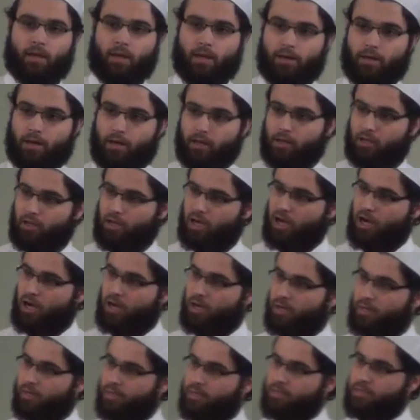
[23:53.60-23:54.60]
and
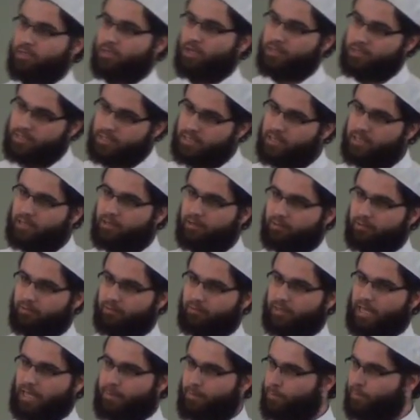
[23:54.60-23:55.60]
Allah is
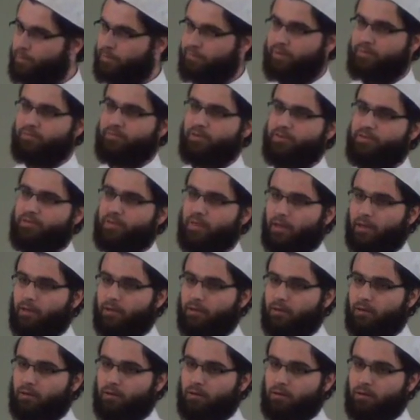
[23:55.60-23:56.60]
Qadir, capable of everything.
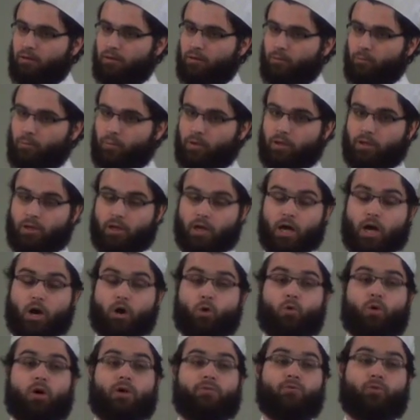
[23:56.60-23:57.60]

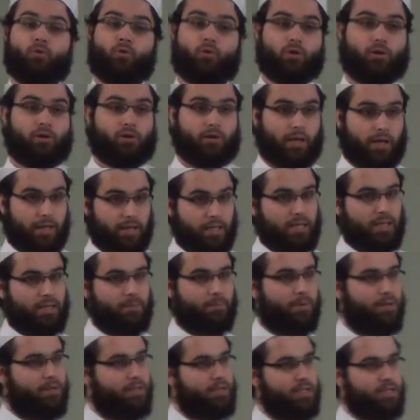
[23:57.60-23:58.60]
Allah Ghafur
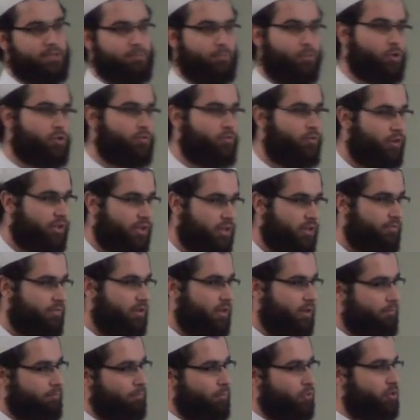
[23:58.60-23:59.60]
Rahim, and He is most
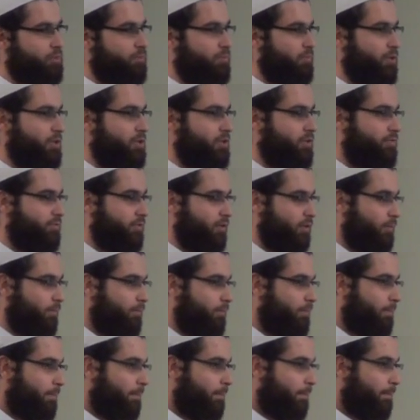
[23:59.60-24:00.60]
forgiving and most merciful.